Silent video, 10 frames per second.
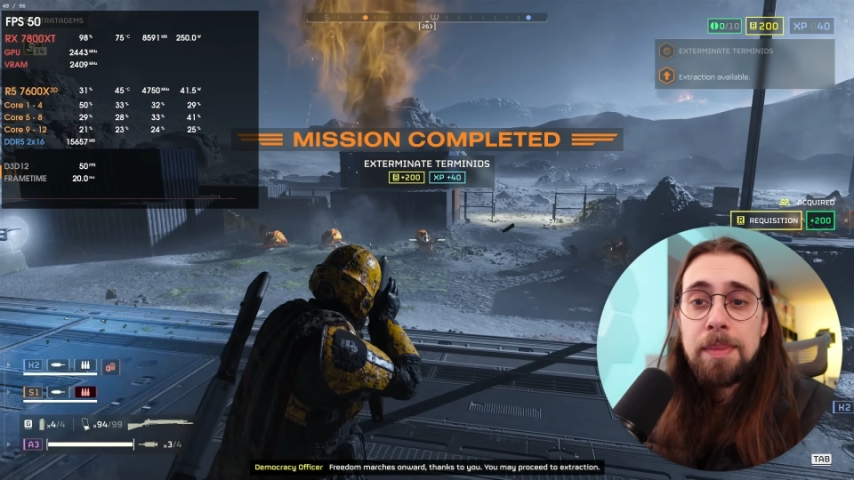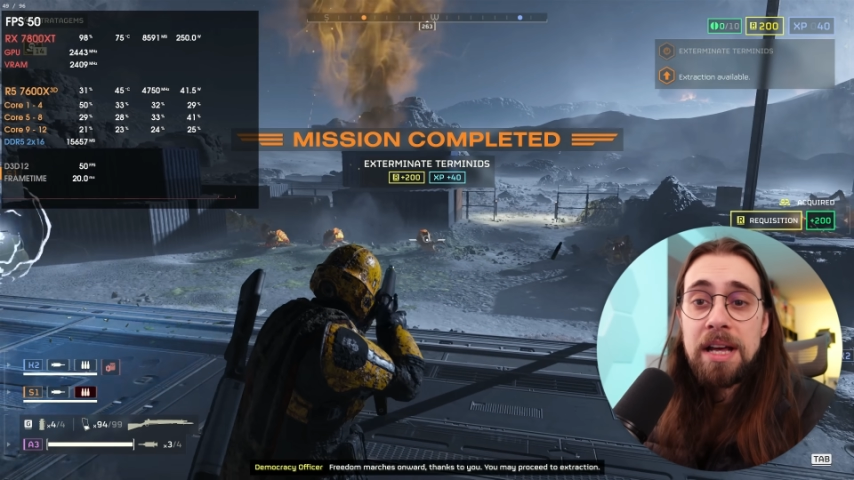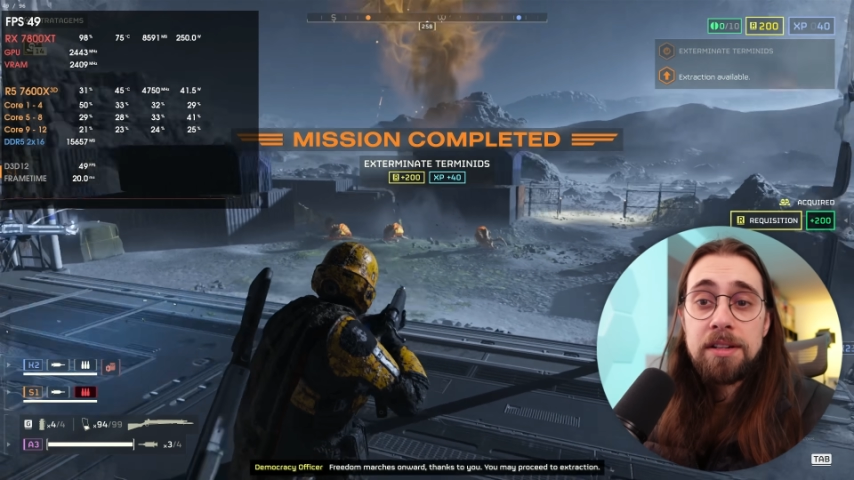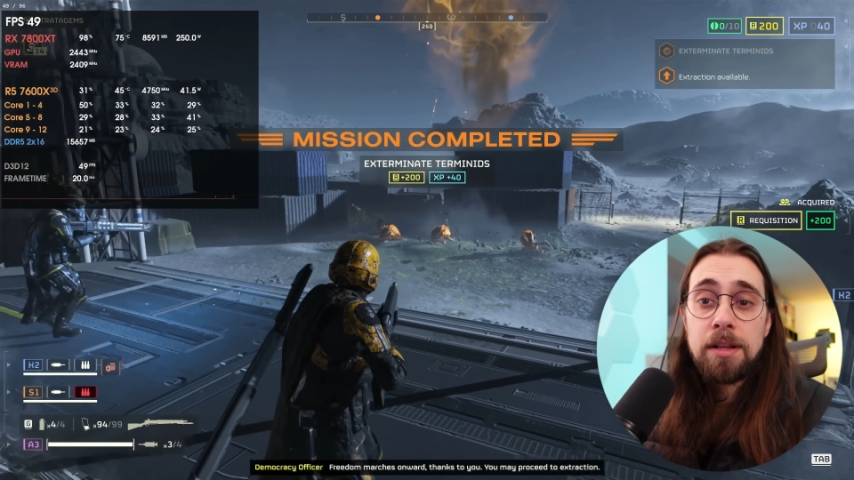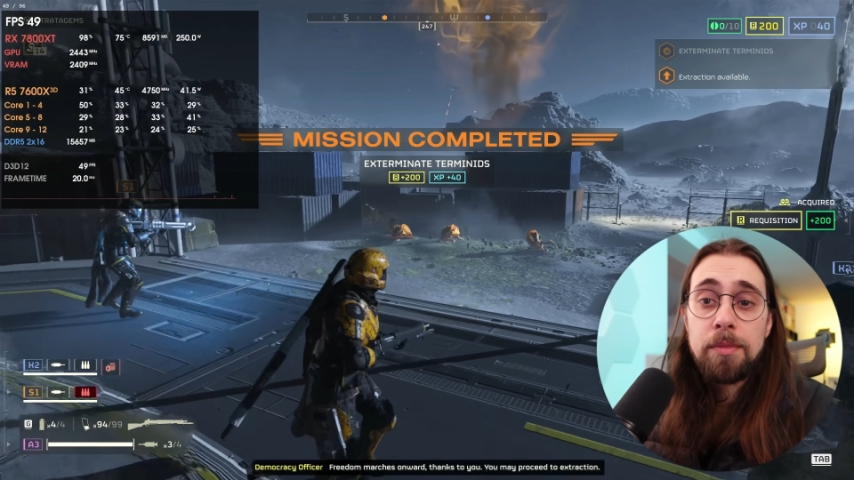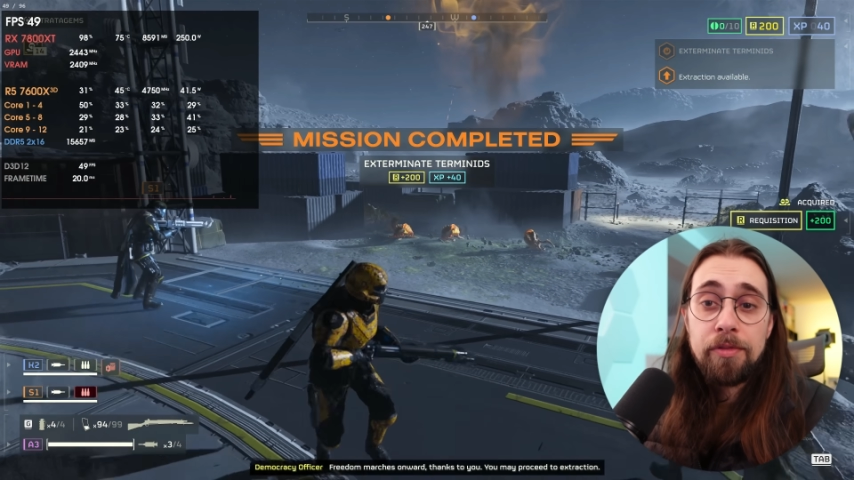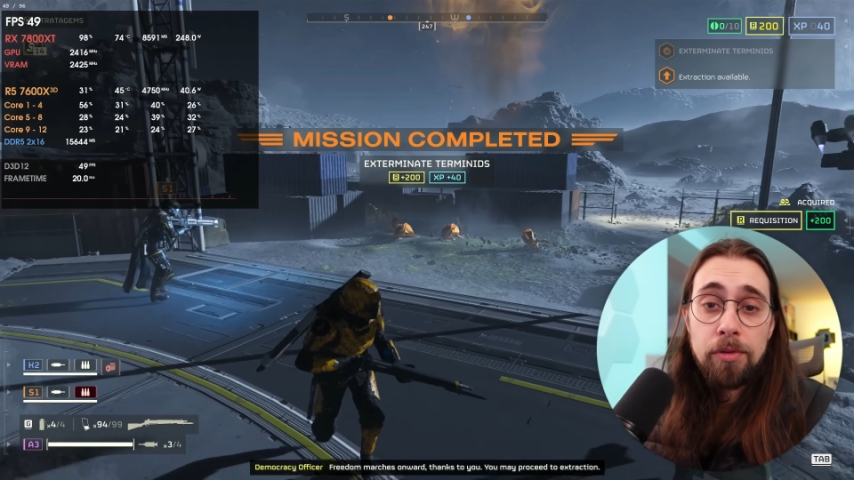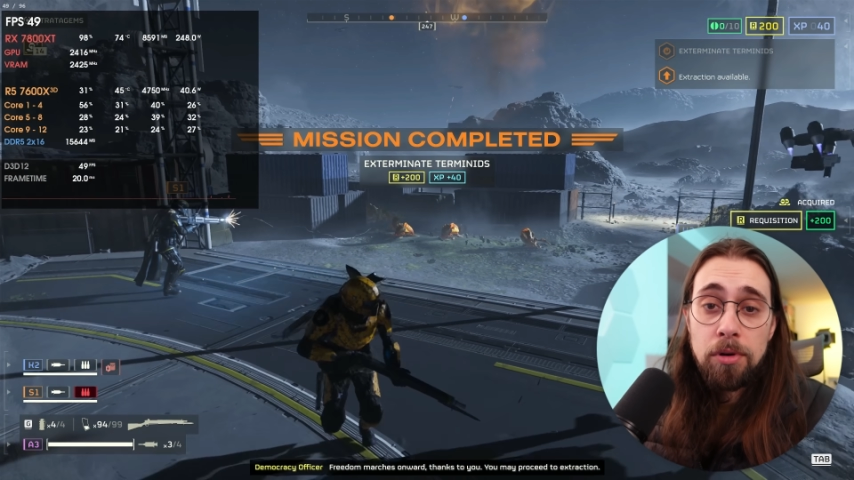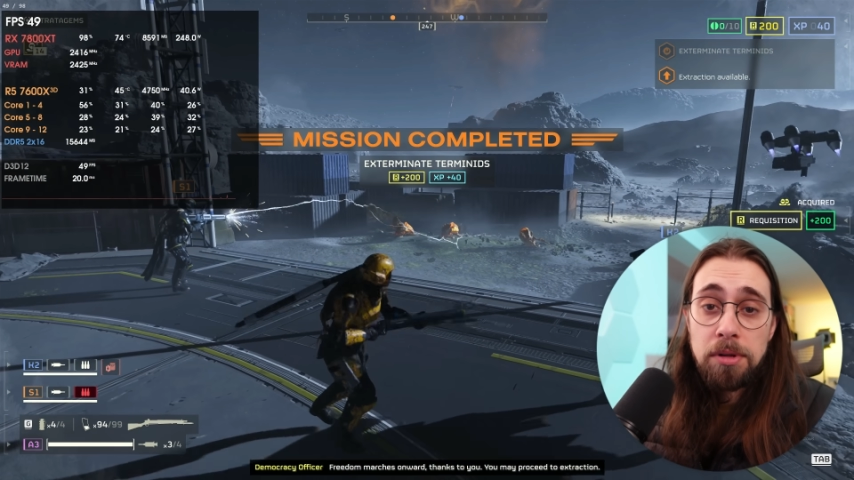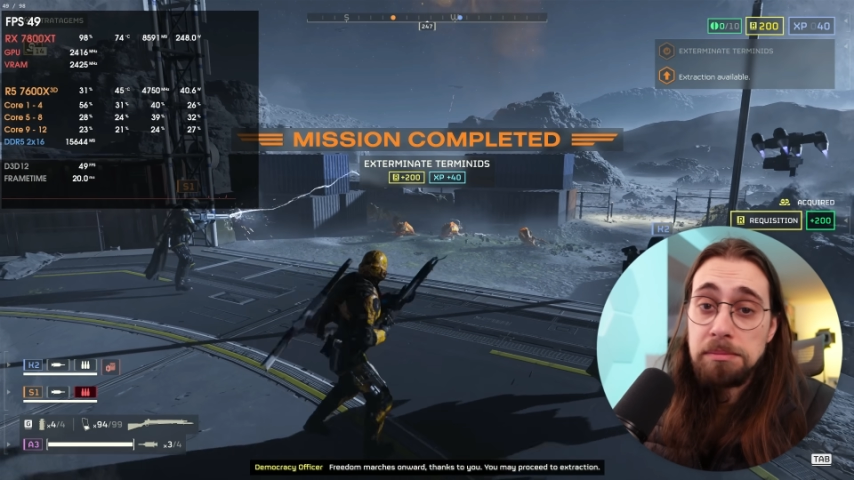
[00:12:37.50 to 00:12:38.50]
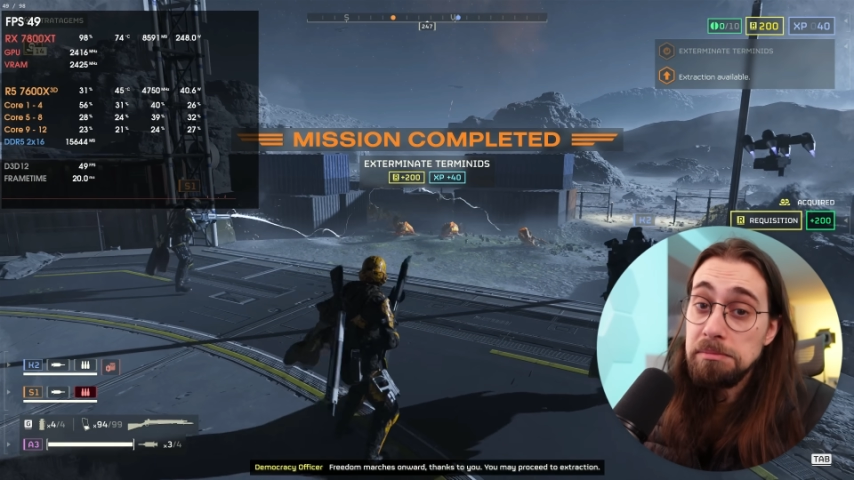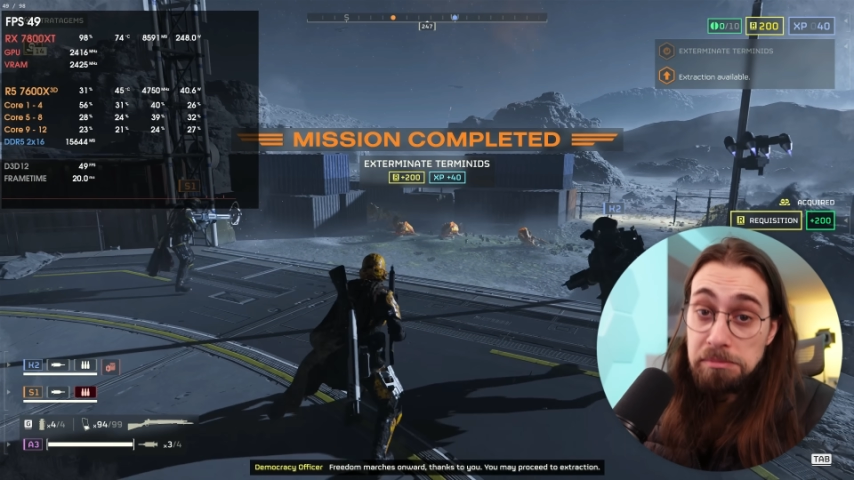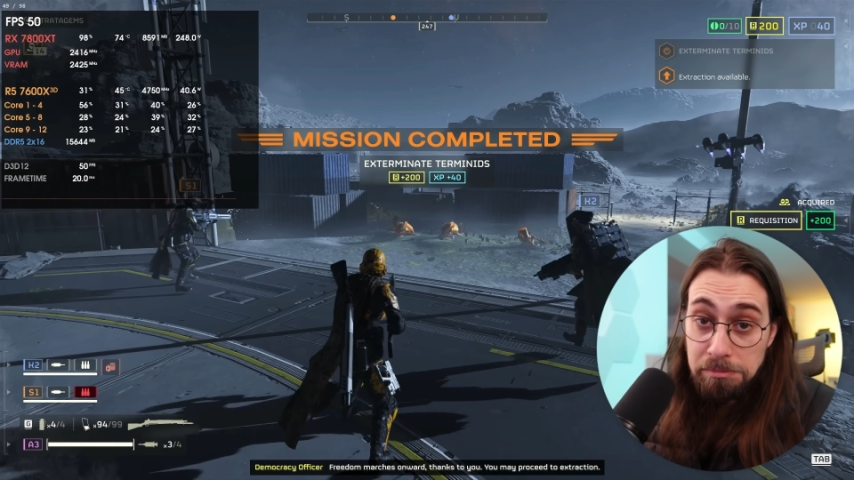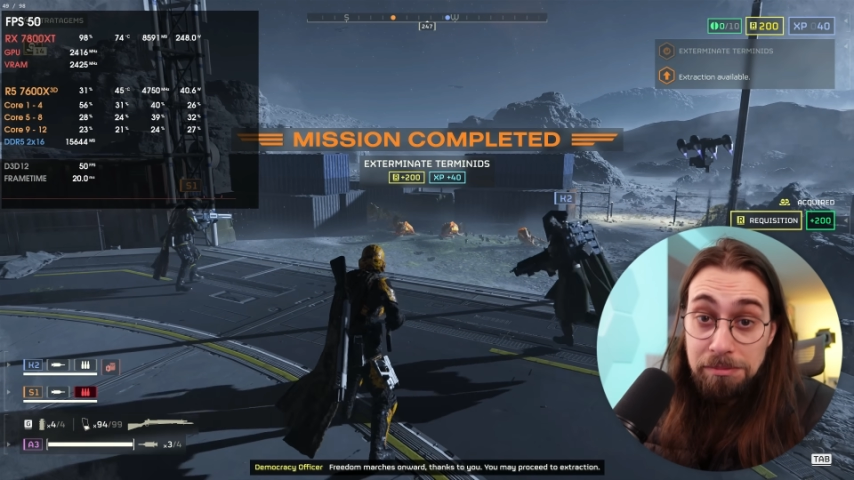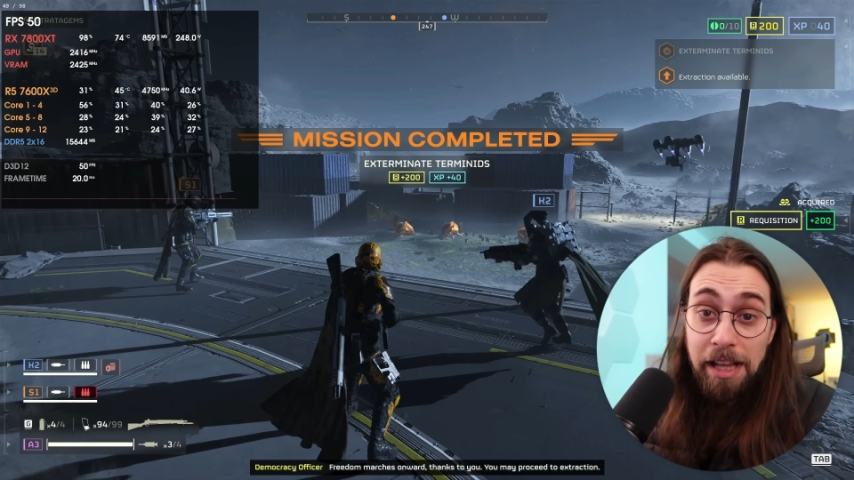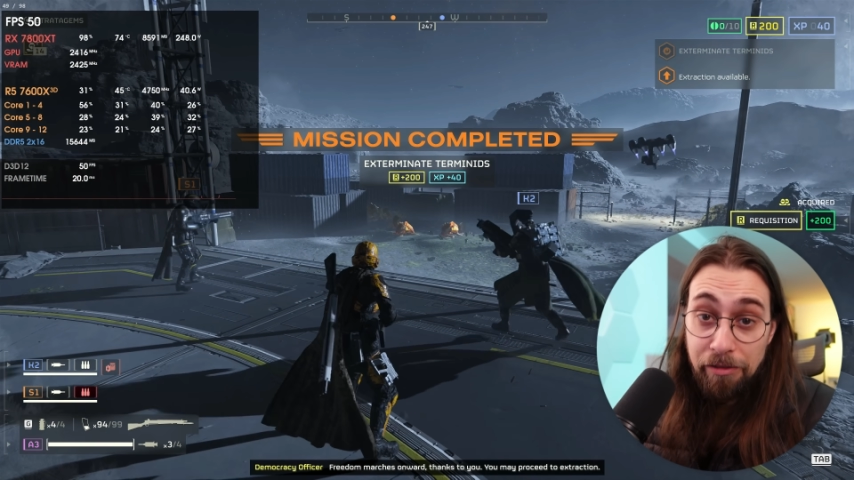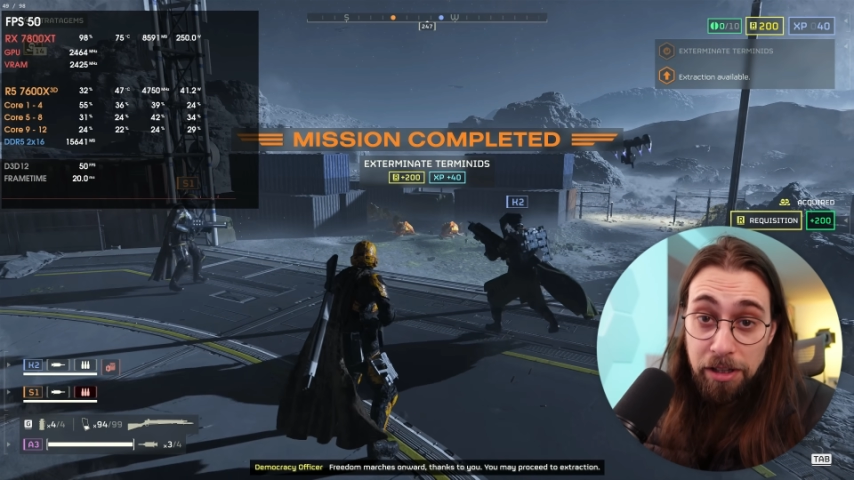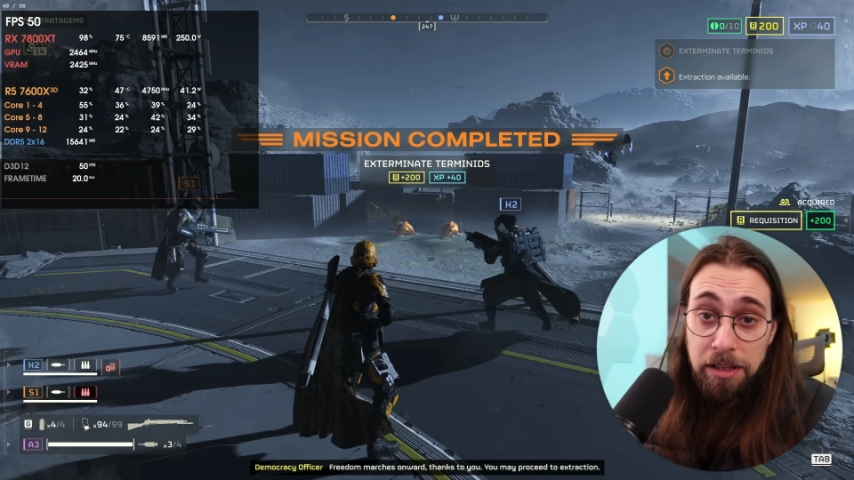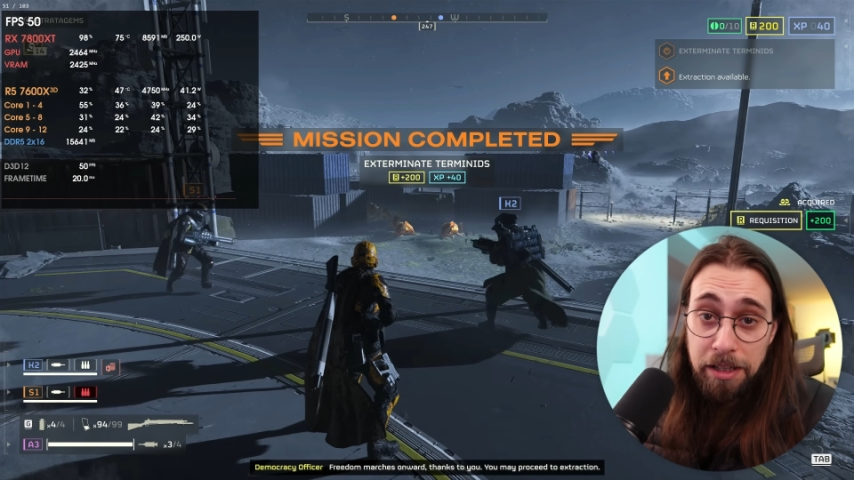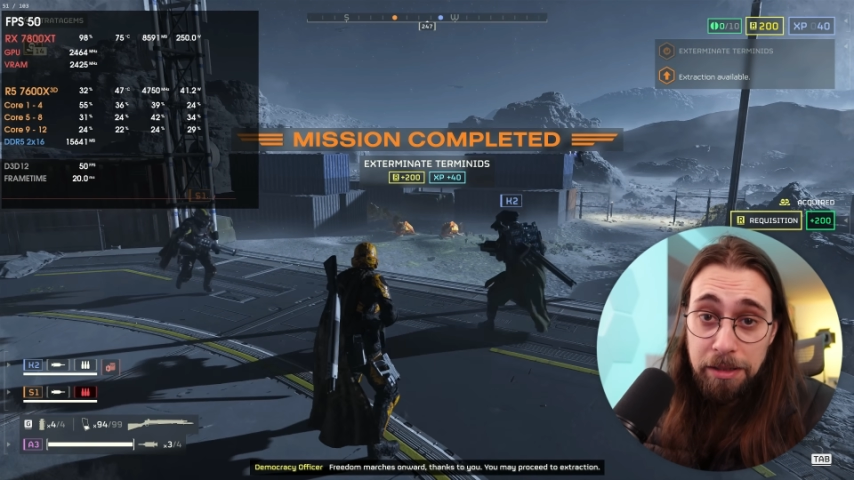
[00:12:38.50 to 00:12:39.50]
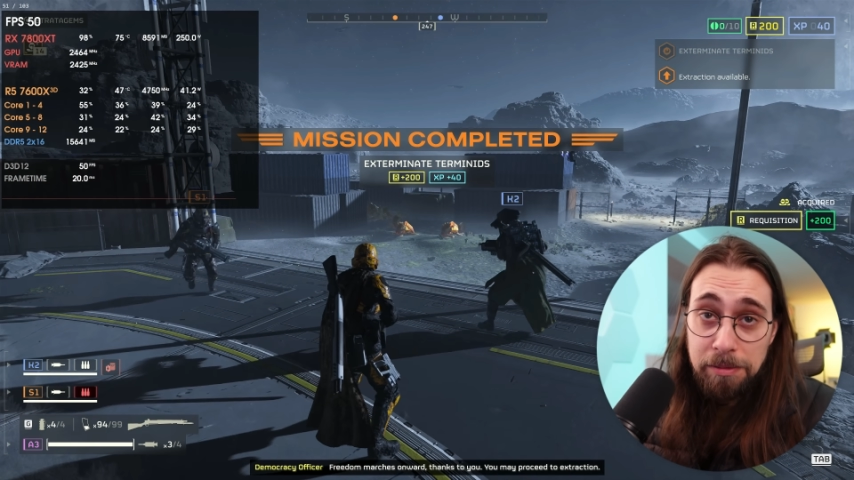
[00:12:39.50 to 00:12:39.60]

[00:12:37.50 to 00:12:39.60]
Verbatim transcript: better than before? Definitely.